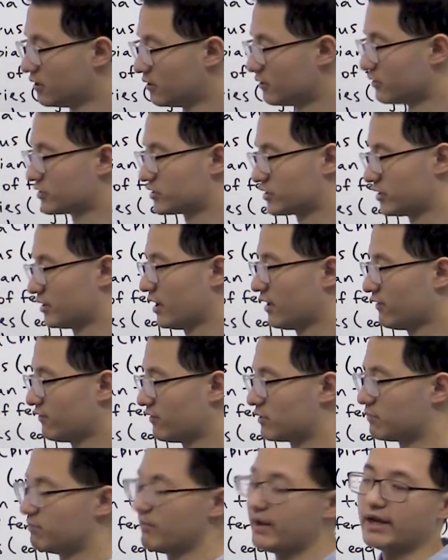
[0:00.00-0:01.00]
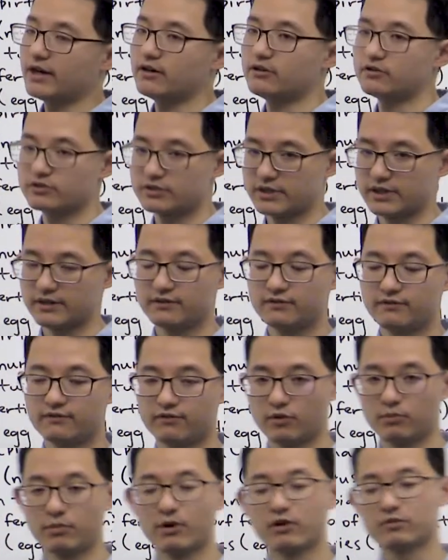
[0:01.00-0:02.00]
We'll start off with males, and
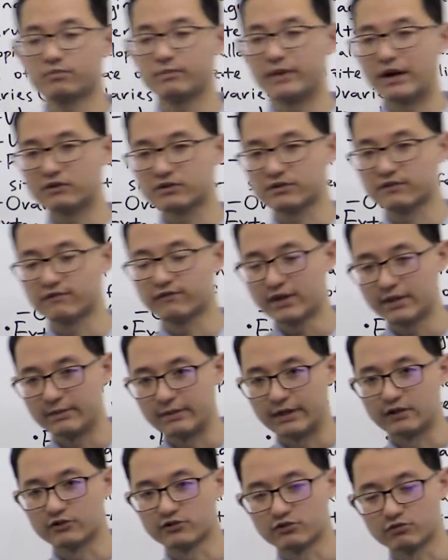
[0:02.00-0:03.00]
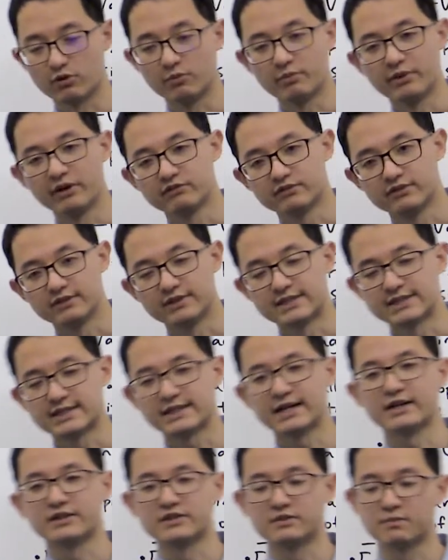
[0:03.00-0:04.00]
for both males and females, we'll be able to
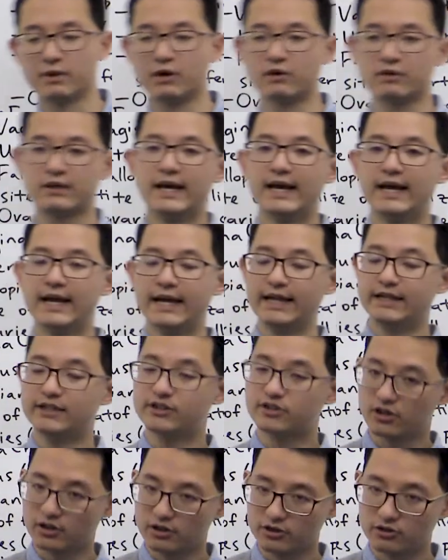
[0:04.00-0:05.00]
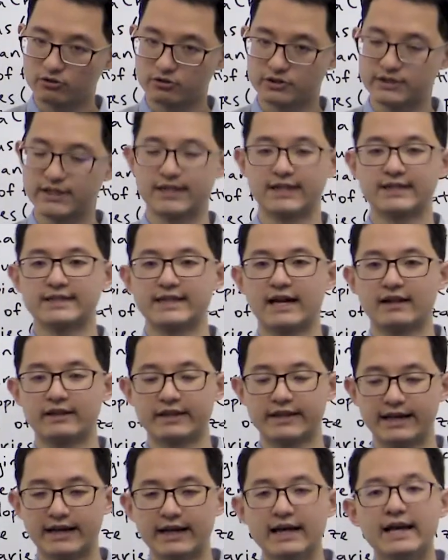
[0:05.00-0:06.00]
discuss both internal
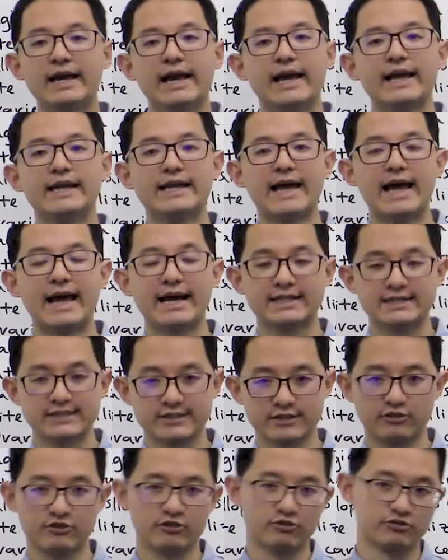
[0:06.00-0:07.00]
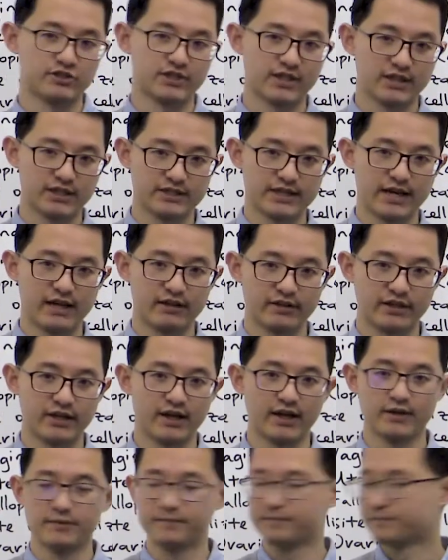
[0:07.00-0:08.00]
genitalia and external
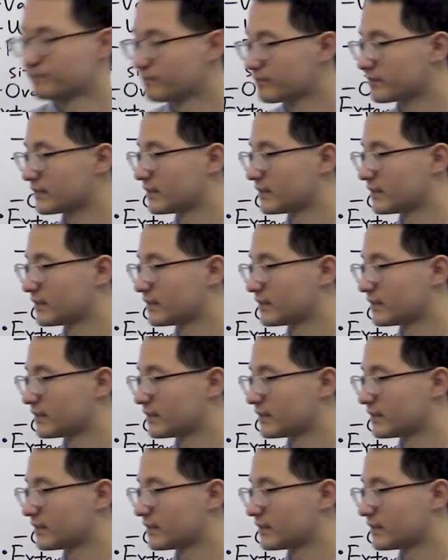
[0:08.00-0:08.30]
genitalia.